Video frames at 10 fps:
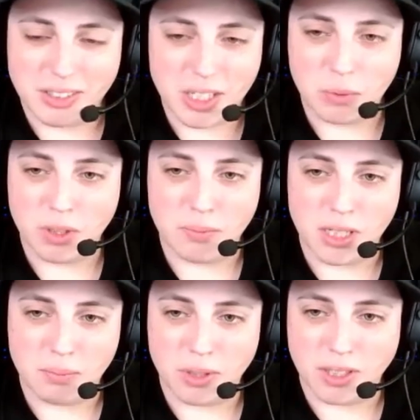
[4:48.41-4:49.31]
it would be
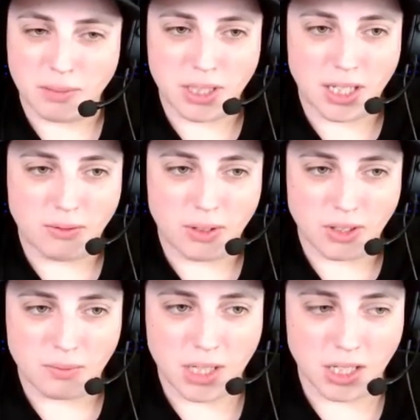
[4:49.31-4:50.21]
a pretty big effort
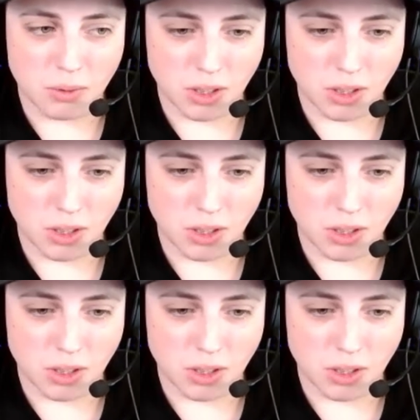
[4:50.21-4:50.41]
to make it